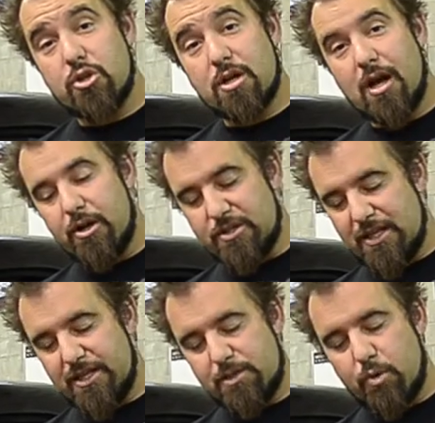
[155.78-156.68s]
or colors
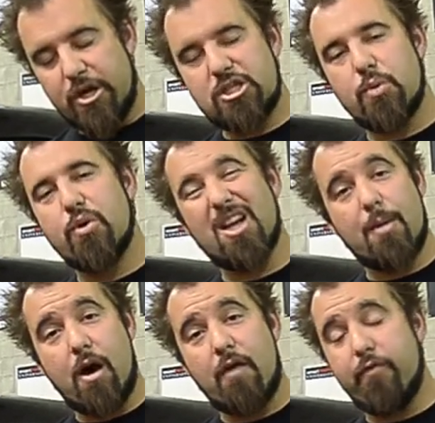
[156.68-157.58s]
in this brush that would
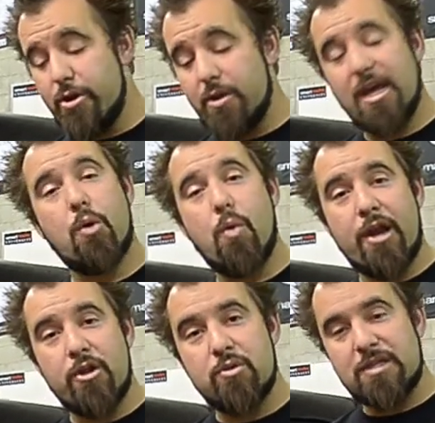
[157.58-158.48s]
come off when you get it
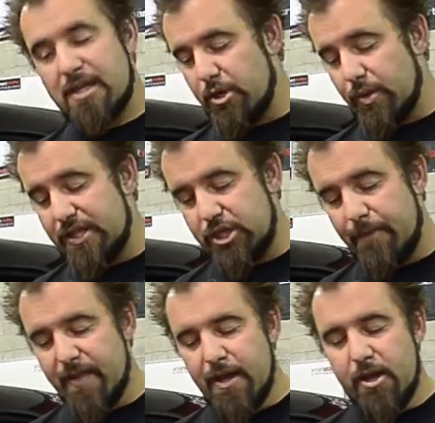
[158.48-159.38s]
wet or use a
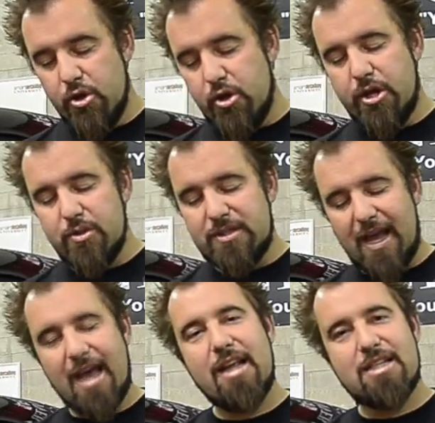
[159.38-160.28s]
degreaser. You could use
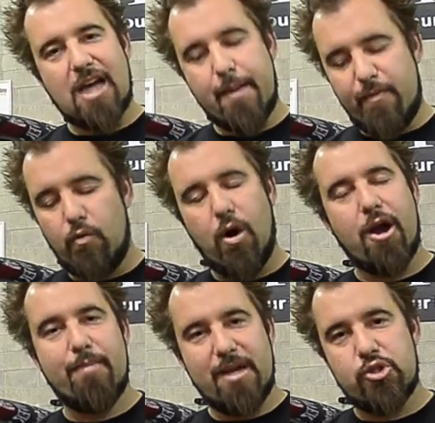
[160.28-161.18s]
any type of
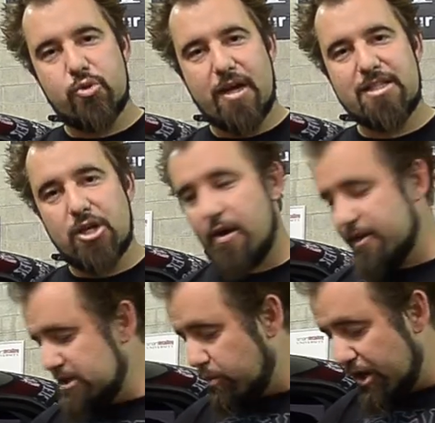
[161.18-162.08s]
water-based dressing on
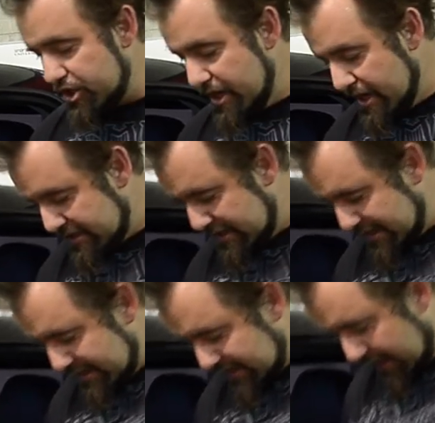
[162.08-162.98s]
this brush to
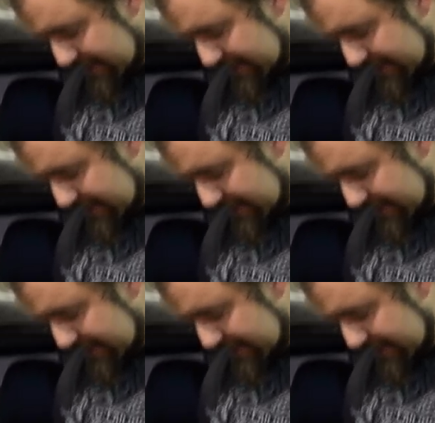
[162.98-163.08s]
detail